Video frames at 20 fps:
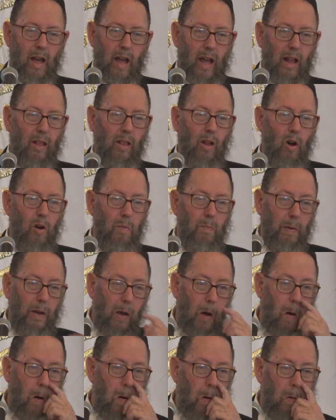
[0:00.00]
and lo and
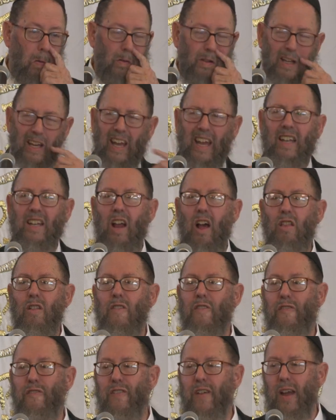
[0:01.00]
behold, it
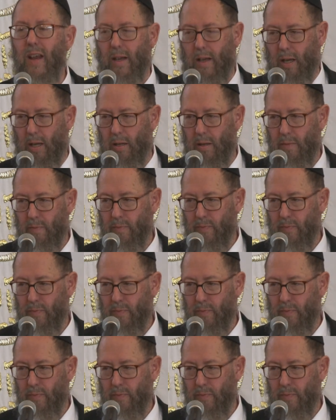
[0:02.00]
doesn't fit.